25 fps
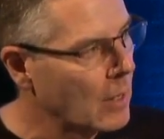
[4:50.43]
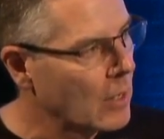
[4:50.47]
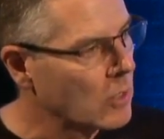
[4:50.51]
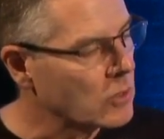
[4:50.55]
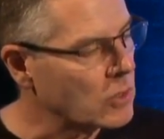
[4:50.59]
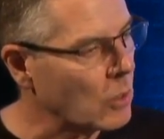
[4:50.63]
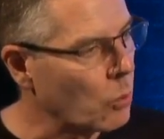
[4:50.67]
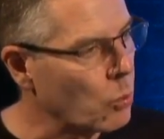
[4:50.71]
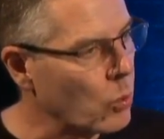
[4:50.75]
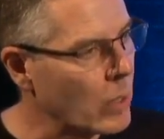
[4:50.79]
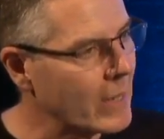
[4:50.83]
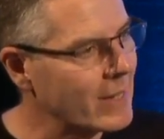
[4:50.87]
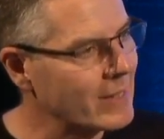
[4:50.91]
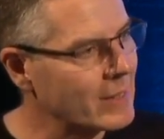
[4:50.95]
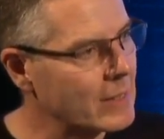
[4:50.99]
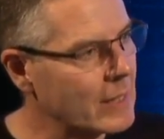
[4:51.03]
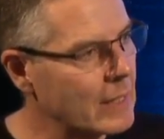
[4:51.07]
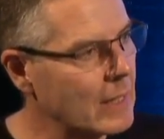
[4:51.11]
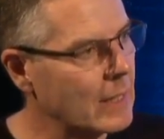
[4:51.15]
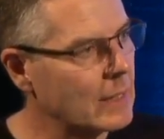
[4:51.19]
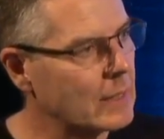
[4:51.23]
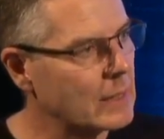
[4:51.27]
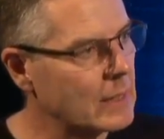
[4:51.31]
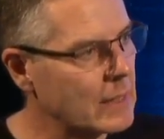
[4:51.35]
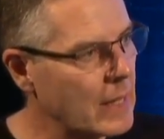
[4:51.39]
So what is
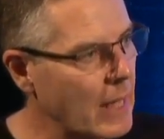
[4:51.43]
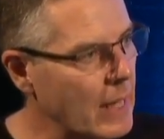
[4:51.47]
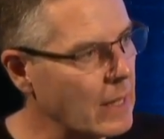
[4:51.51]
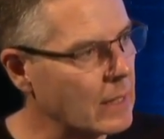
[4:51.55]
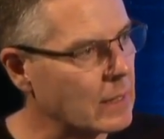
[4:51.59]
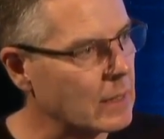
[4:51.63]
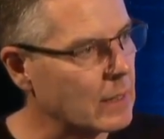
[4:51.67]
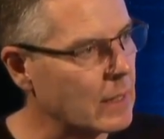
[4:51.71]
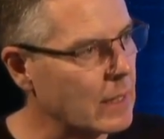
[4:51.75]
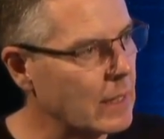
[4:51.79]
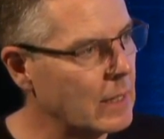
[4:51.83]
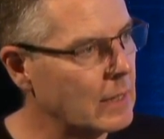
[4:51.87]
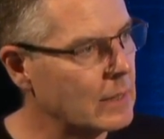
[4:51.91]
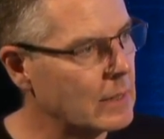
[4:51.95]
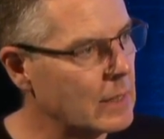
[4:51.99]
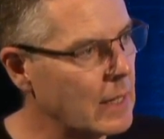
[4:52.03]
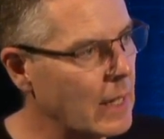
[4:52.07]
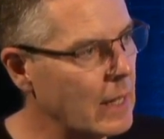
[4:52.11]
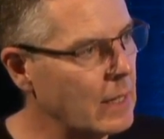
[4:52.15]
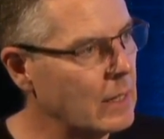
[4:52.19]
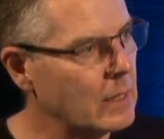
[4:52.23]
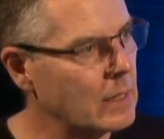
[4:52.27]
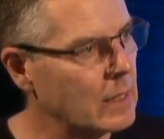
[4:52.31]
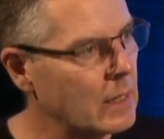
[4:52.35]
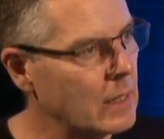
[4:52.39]
the intent? The
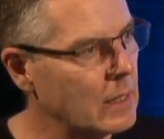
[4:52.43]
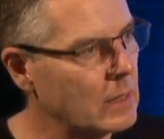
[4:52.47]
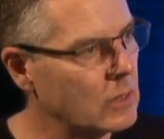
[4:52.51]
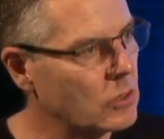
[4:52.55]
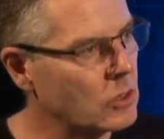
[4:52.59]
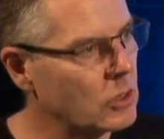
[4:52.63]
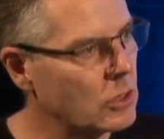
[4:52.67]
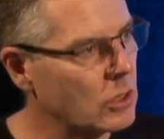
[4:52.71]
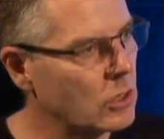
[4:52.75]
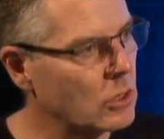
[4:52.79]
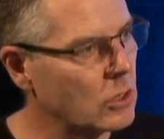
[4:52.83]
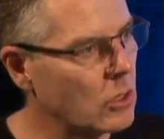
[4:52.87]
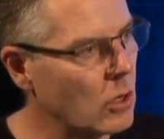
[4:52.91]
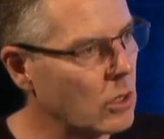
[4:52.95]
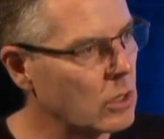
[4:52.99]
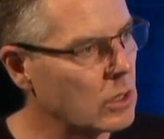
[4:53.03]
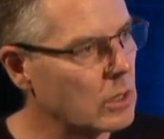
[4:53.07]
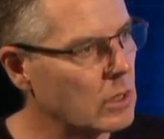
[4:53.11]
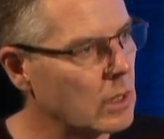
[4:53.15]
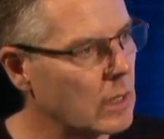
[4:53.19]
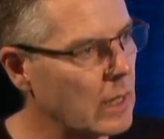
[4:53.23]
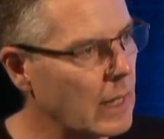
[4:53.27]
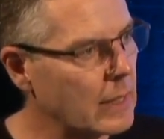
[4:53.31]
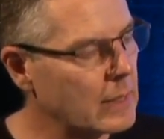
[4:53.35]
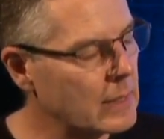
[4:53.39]
intent is to
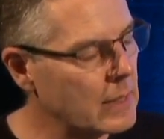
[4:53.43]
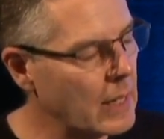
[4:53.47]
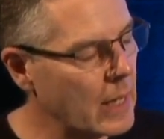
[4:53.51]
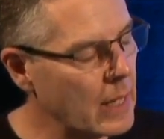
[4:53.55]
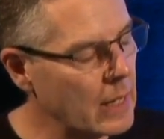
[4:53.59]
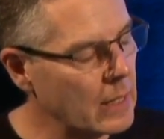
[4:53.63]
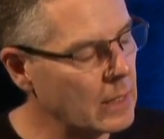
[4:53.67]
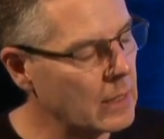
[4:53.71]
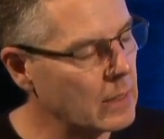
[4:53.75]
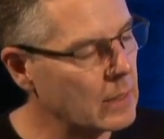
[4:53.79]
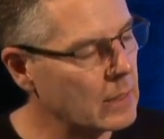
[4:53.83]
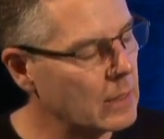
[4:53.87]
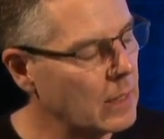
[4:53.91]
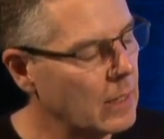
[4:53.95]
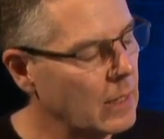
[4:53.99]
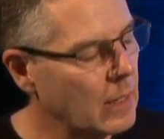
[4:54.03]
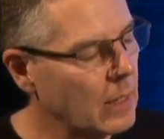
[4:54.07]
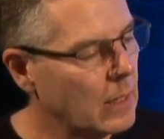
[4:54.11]
not attend